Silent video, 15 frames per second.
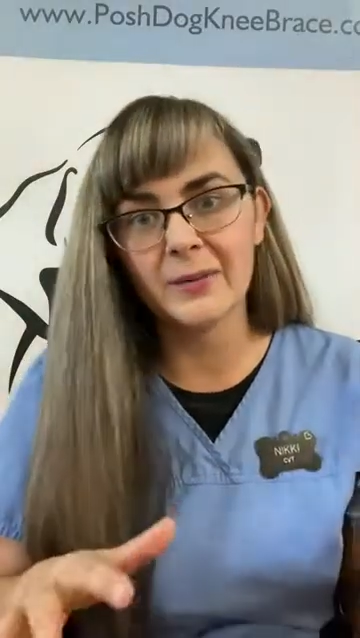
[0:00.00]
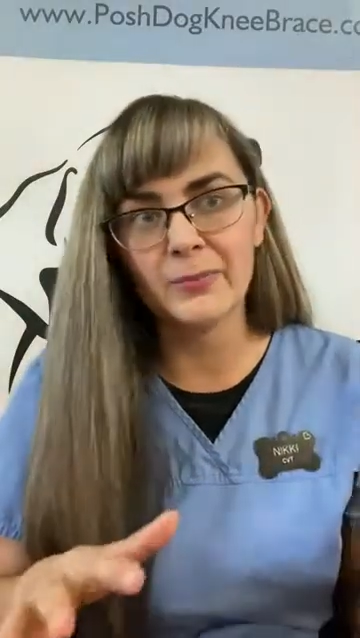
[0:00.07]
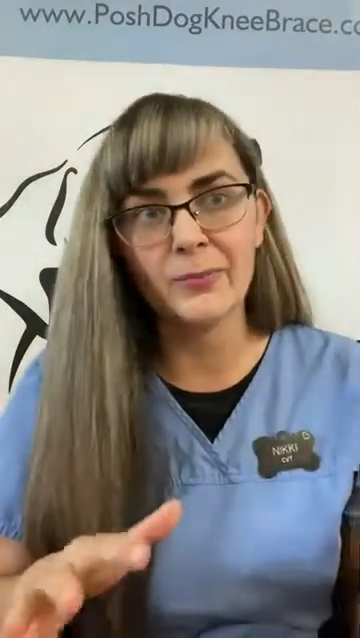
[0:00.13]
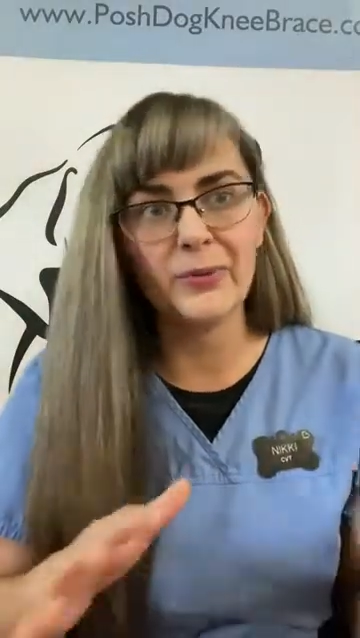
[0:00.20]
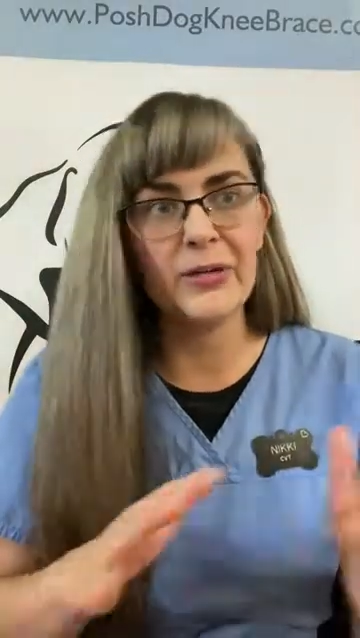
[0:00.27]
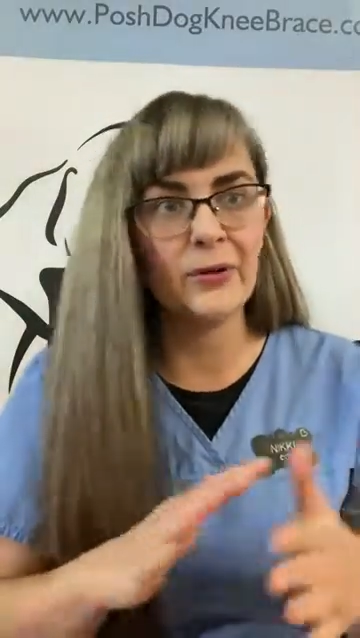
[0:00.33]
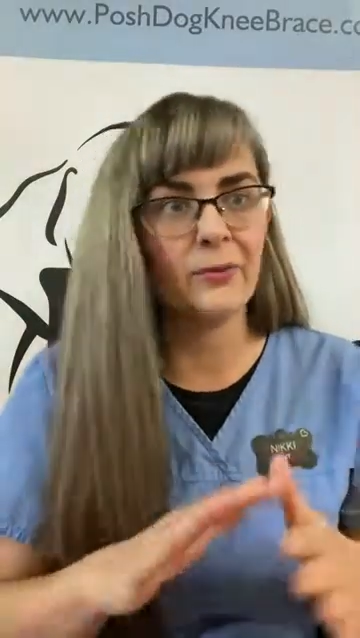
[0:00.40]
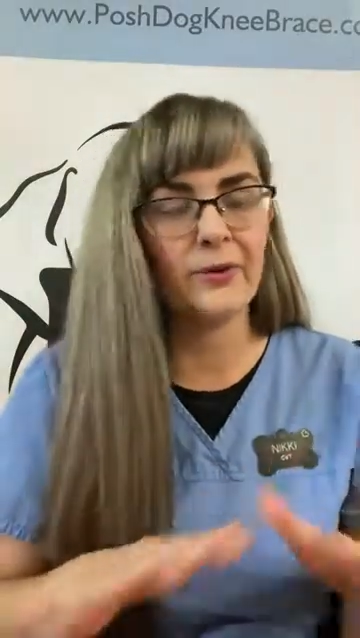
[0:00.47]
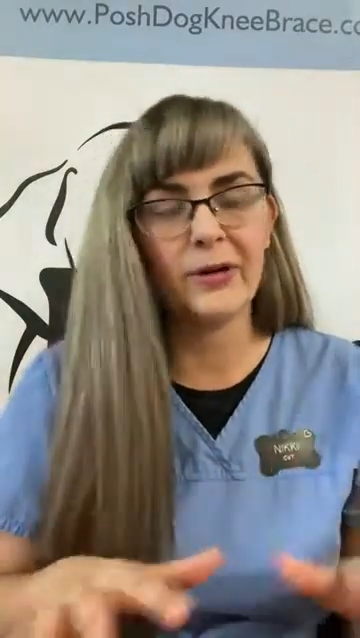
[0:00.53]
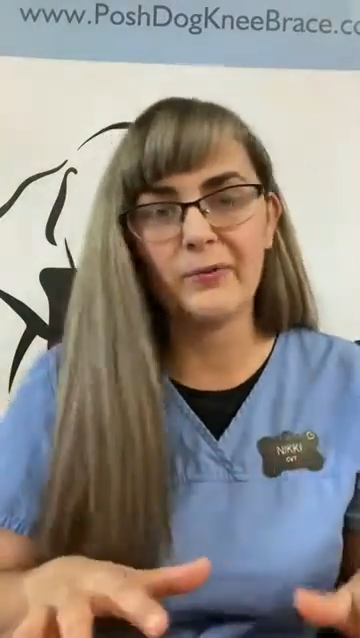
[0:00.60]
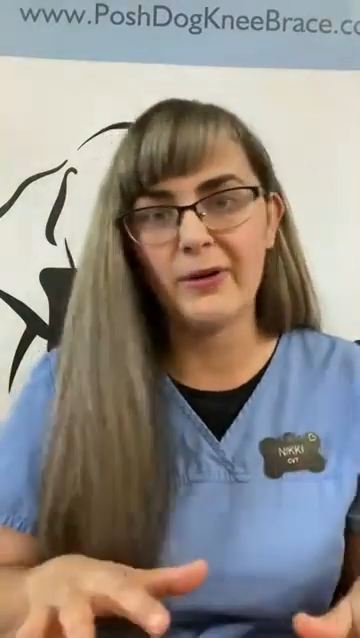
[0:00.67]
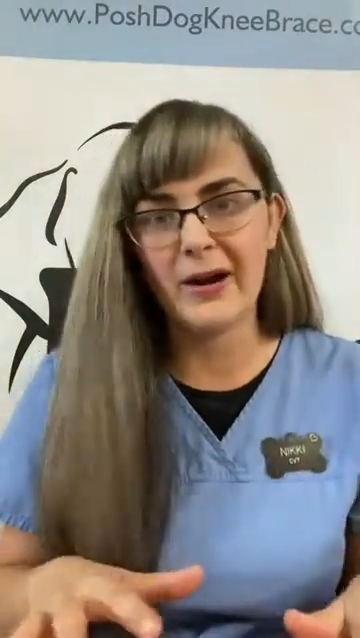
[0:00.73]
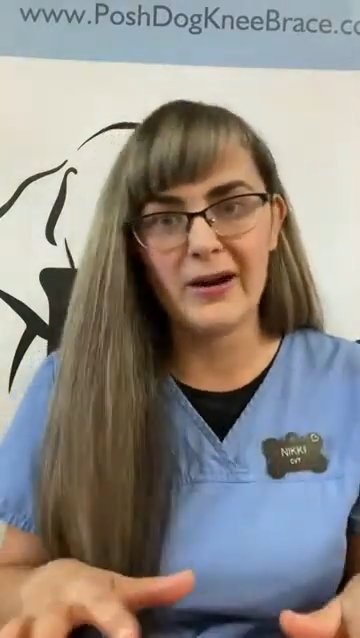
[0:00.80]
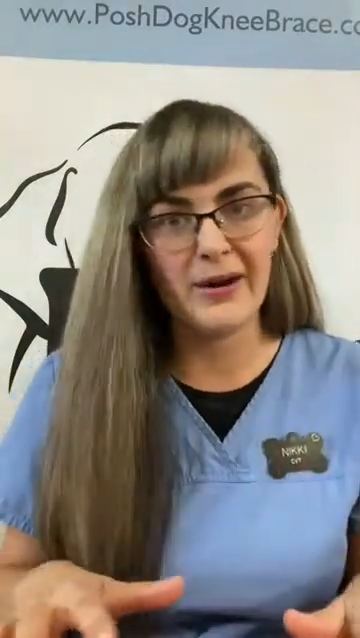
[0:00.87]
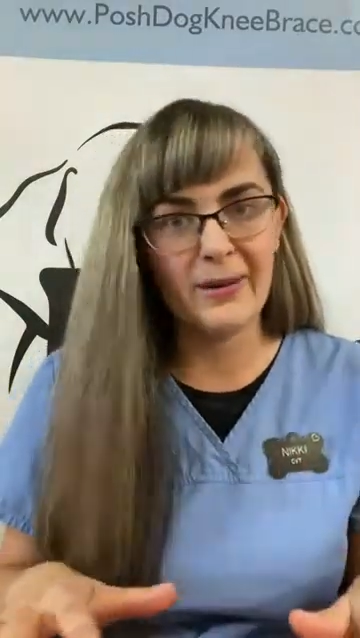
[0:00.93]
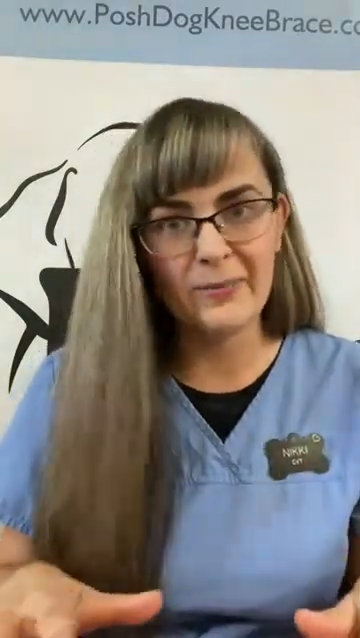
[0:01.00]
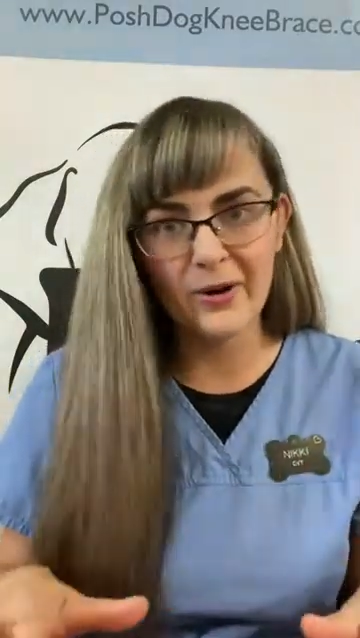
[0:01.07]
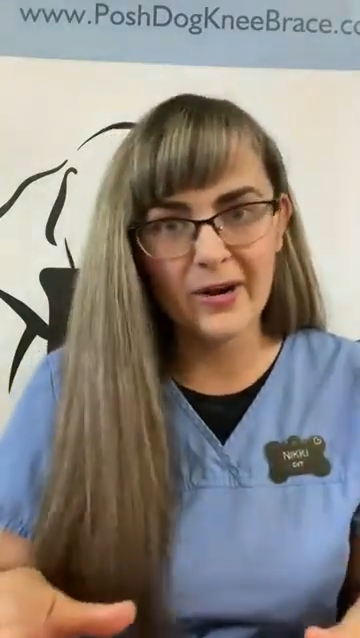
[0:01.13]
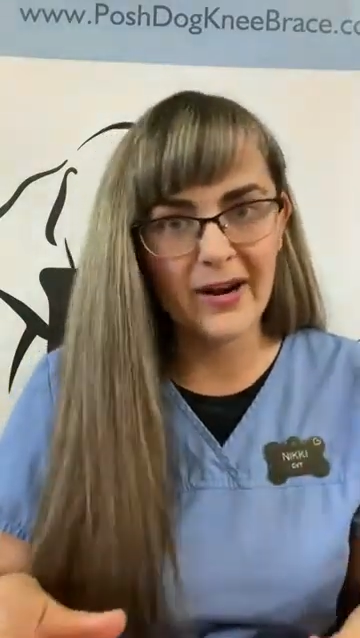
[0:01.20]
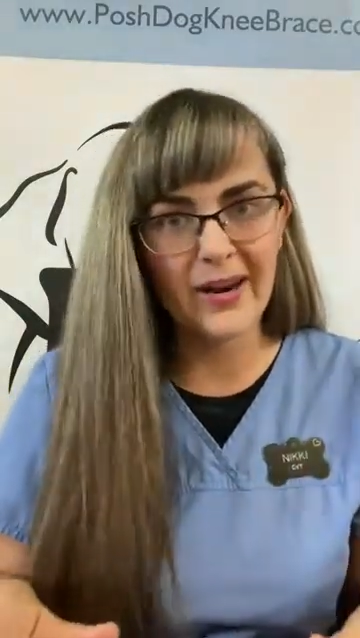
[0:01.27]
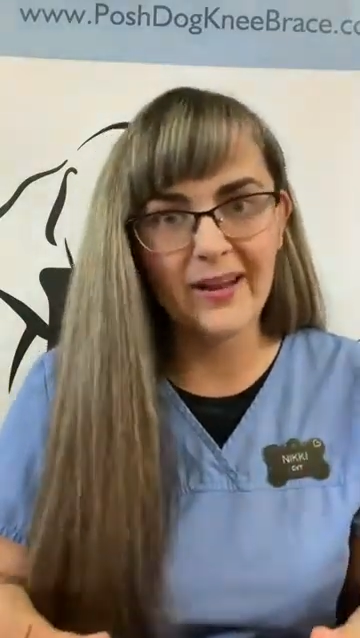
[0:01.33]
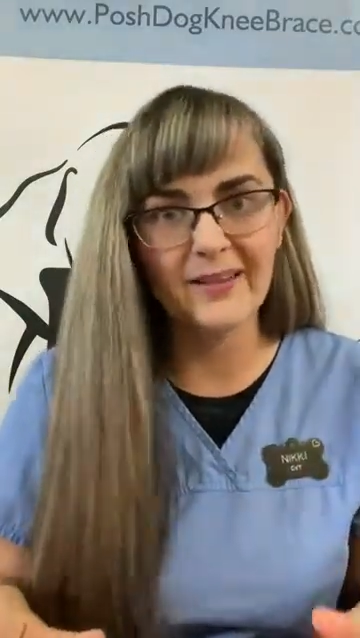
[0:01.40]
We don't require an
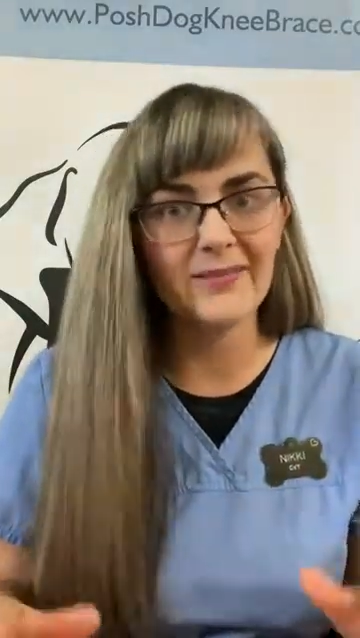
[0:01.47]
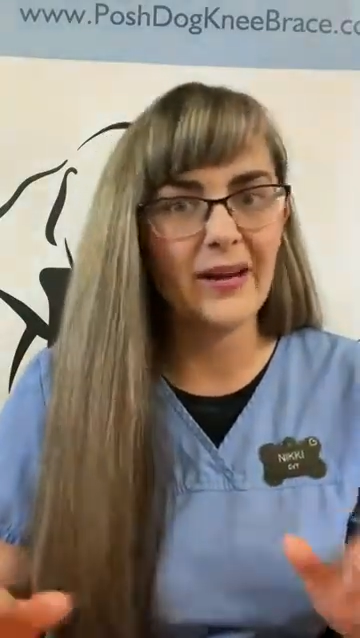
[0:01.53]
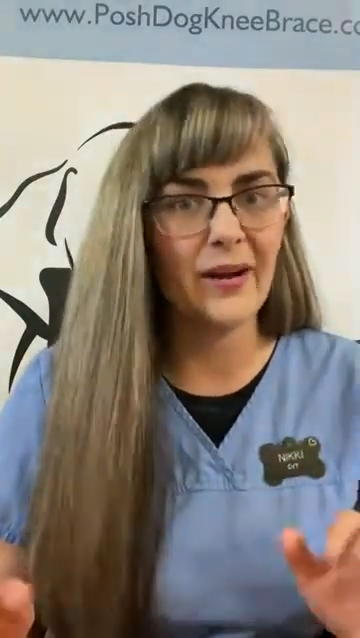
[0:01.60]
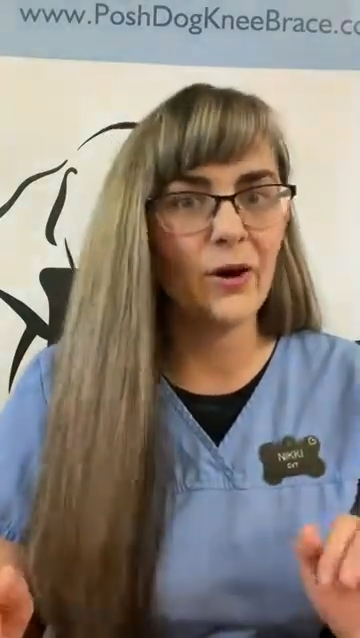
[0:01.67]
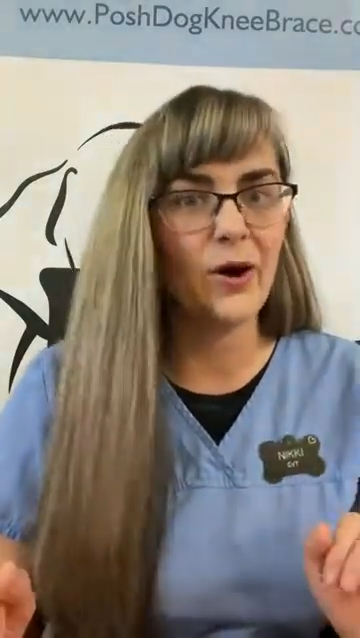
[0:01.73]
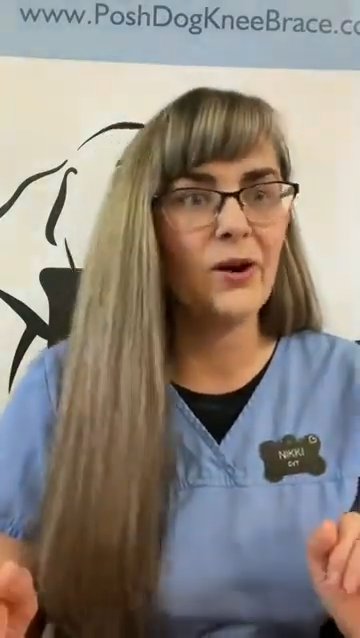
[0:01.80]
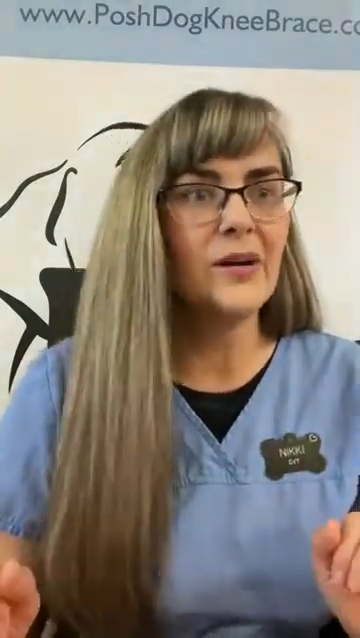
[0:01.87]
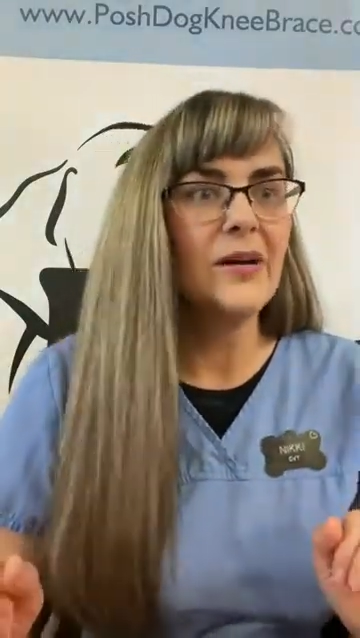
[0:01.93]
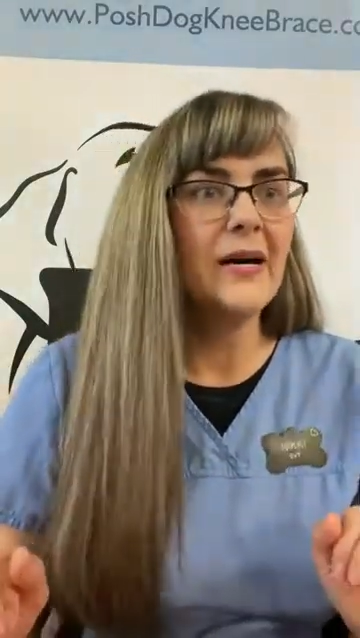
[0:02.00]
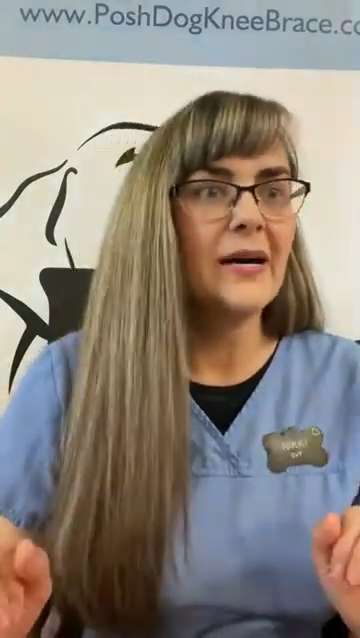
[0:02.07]
MRI at all.